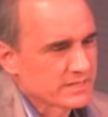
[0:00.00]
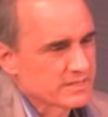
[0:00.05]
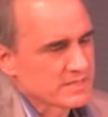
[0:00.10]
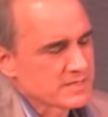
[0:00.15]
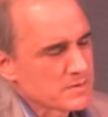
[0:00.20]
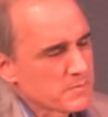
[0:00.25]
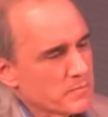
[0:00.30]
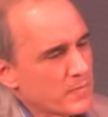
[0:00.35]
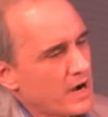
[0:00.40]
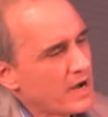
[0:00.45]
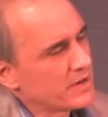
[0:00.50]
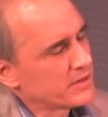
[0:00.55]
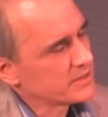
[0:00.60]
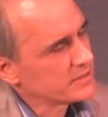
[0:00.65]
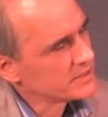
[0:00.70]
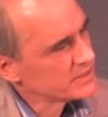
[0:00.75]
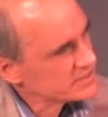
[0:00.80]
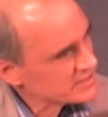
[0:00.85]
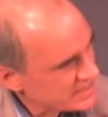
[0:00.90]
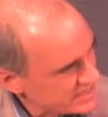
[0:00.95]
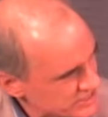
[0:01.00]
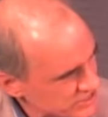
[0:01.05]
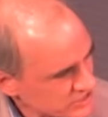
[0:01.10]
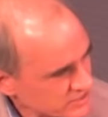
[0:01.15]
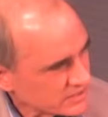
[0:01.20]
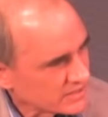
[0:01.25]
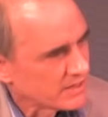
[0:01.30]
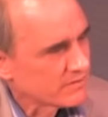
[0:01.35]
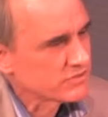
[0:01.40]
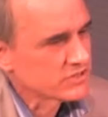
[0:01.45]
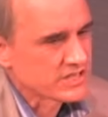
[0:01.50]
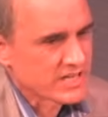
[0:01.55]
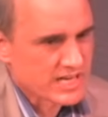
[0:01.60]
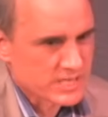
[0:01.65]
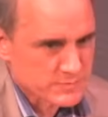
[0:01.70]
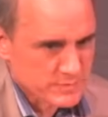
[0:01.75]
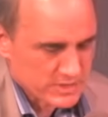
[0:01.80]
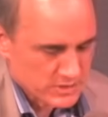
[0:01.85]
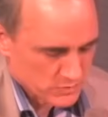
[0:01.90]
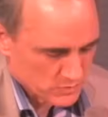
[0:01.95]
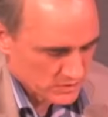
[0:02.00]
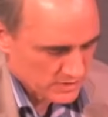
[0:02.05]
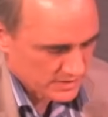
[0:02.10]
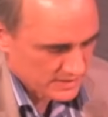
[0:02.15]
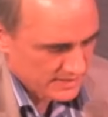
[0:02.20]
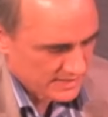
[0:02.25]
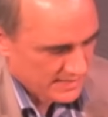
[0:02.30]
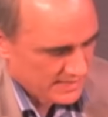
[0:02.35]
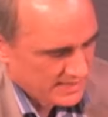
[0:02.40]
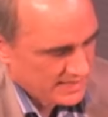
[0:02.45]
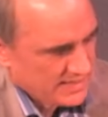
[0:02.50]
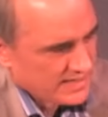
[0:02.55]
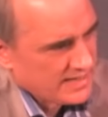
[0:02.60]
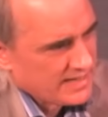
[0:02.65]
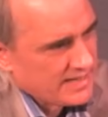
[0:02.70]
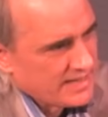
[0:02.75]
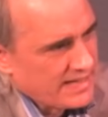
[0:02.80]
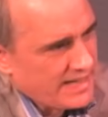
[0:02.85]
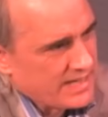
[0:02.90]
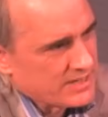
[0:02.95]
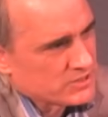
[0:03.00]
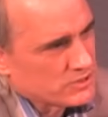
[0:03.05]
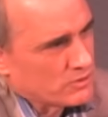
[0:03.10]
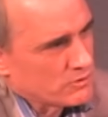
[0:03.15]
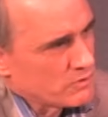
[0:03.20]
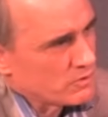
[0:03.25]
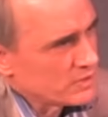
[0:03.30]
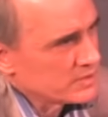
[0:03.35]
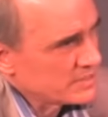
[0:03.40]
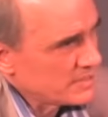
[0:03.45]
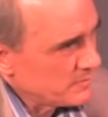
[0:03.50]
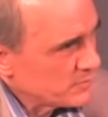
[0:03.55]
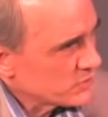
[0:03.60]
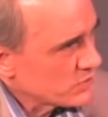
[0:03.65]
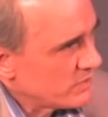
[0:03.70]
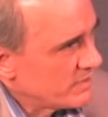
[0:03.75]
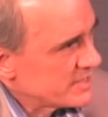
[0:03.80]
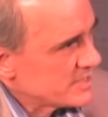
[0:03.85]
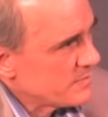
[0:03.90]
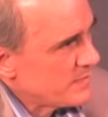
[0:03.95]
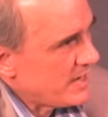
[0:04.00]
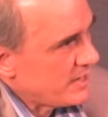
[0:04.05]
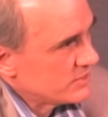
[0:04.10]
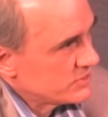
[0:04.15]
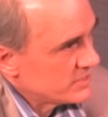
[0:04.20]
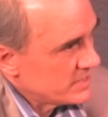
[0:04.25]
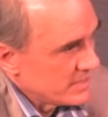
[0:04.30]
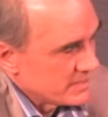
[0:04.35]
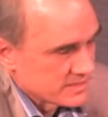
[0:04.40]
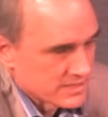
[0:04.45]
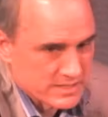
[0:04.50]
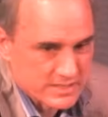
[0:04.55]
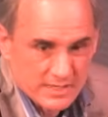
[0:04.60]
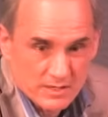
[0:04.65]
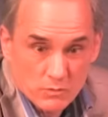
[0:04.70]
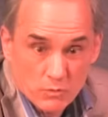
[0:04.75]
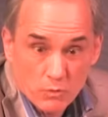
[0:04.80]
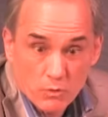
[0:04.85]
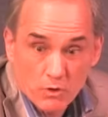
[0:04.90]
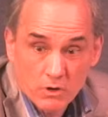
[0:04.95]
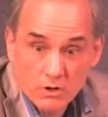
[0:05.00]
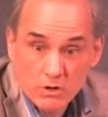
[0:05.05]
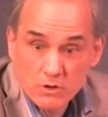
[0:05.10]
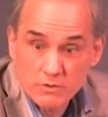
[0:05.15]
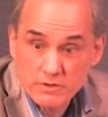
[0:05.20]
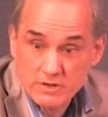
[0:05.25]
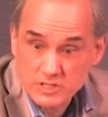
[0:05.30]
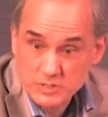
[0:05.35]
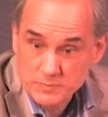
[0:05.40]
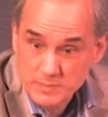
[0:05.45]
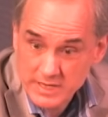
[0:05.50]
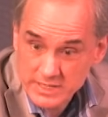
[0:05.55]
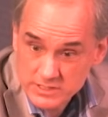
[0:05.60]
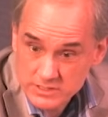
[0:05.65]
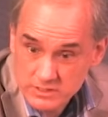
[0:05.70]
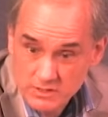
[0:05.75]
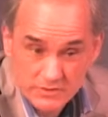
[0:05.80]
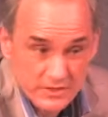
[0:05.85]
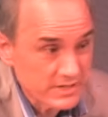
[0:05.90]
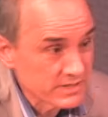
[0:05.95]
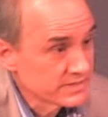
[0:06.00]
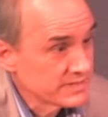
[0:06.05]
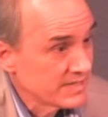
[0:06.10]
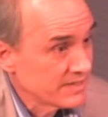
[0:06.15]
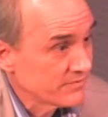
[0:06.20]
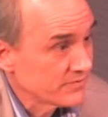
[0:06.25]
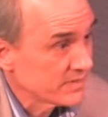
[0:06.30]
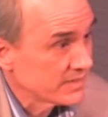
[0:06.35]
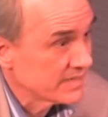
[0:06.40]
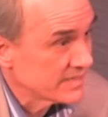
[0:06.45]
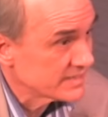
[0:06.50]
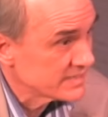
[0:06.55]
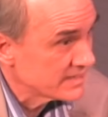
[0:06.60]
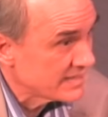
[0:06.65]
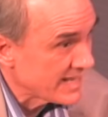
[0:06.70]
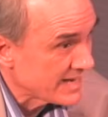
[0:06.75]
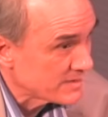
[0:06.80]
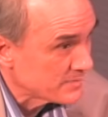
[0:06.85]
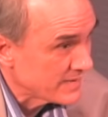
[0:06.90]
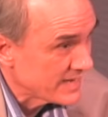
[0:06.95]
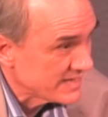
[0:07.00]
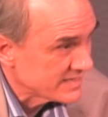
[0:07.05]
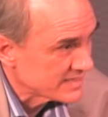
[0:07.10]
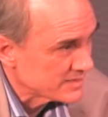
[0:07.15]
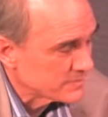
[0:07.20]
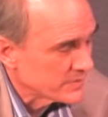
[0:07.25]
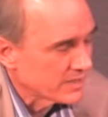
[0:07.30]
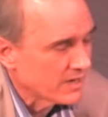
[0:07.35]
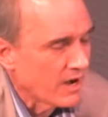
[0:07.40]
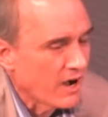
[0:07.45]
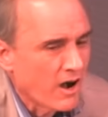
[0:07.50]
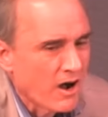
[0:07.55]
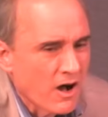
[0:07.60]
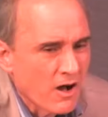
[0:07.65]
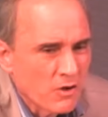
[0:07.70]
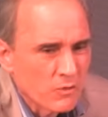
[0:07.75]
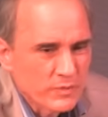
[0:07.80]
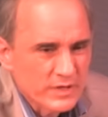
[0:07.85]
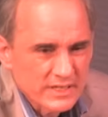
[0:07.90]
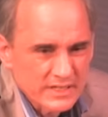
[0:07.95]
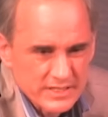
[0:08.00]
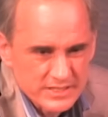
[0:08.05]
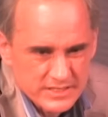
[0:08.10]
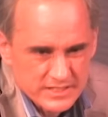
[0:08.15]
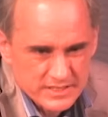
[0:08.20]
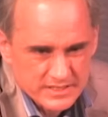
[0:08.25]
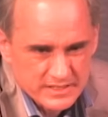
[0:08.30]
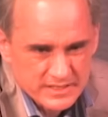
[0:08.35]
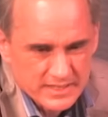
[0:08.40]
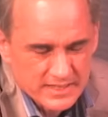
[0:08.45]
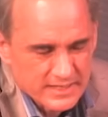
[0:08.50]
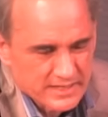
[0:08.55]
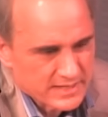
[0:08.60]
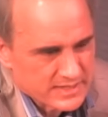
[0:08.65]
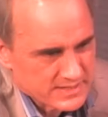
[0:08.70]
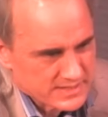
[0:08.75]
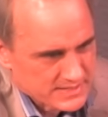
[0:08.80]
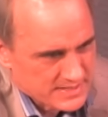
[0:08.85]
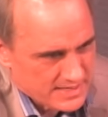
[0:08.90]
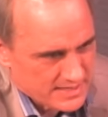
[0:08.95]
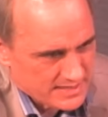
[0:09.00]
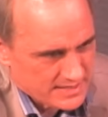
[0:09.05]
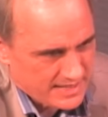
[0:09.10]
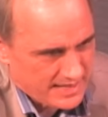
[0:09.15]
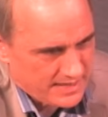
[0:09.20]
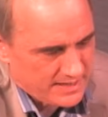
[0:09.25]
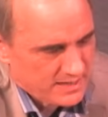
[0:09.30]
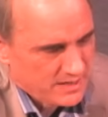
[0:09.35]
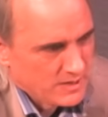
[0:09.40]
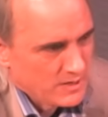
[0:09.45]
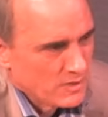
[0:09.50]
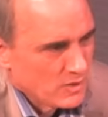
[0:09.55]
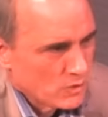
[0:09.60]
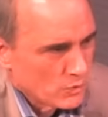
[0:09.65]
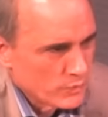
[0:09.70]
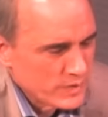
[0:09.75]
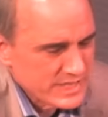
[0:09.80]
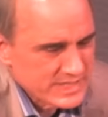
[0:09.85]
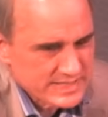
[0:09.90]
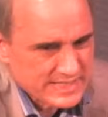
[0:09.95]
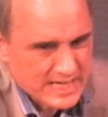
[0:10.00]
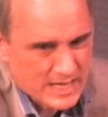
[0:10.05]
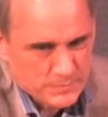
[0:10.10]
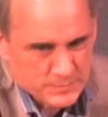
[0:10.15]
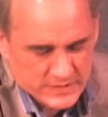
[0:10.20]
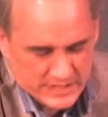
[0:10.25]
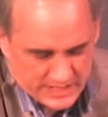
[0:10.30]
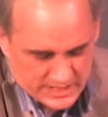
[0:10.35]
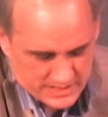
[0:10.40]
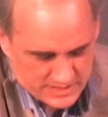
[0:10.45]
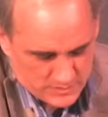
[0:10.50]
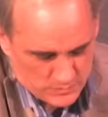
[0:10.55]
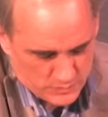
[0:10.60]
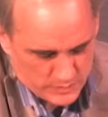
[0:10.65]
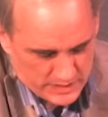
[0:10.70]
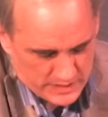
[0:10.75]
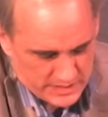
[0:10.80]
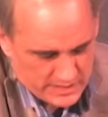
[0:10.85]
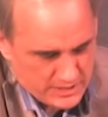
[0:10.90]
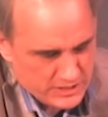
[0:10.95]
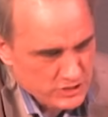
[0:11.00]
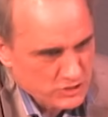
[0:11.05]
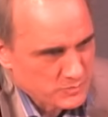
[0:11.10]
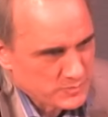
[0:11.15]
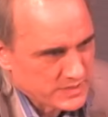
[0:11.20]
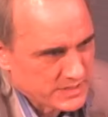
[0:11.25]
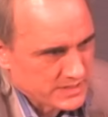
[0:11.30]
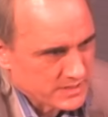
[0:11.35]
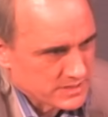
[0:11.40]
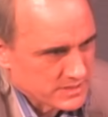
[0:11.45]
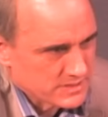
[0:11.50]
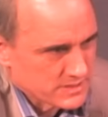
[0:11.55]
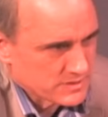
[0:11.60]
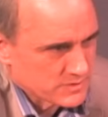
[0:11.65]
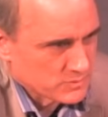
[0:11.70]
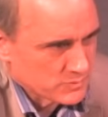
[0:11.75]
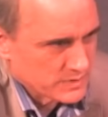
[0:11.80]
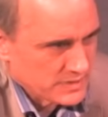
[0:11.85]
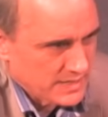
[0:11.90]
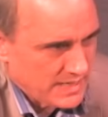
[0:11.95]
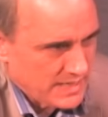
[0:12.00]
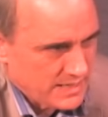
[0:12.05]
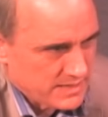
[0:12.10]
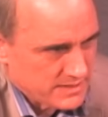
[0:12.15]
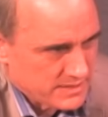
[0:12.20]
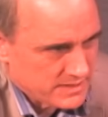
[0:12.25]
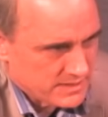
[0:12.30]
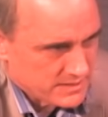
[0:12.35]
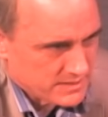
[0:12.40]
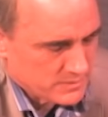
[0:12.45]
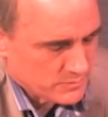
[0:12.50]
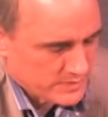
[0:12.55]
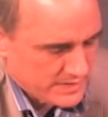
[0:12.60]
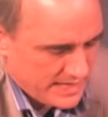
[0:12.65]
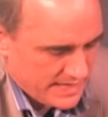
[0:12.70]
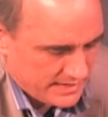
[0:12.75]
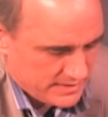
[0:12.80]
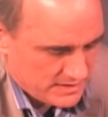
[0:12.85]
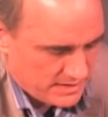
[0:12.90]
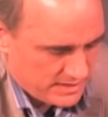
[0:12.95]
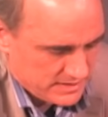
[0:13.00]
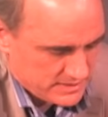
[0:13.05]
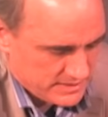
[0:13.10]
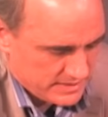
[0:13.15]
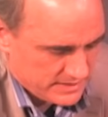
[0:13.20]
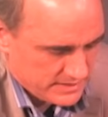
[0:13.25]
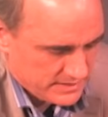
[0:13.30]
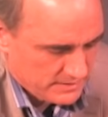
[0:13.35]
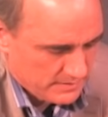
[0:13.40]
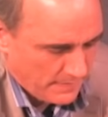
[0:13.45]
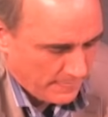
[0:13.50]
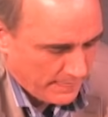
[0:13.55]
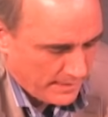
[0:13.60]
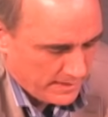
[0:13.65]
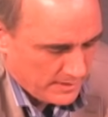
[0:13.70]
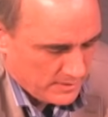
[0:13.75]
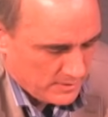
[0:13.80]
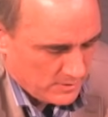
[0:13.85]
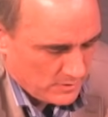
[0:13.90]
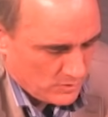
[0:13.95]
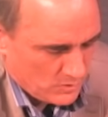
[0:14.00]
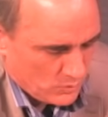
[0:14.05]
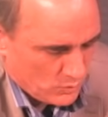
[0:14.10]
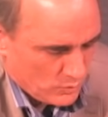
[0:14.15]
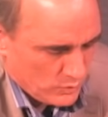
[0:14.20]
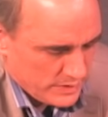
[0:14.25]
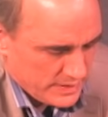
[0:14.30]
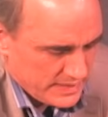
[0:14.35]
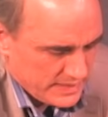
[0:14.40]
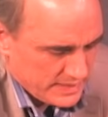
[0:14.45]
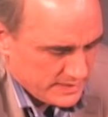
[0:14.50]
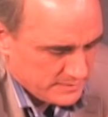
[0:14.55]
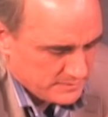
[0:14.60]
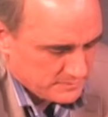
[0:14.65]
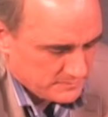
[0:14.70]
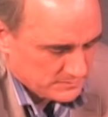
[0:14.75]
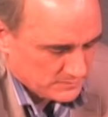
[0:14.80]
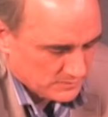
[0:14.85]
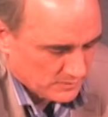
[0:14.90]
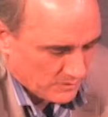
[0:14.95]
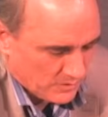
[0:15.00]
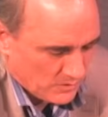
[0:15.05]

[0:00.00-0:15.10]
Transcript: because it's a modernization of Shakespeare's work. And so there are some stories about Jesus that, whoa, they're special, they're different, isn't that amazing? But all religions can say that. We skeptics, we humanists, we atheists, we agnostics, we,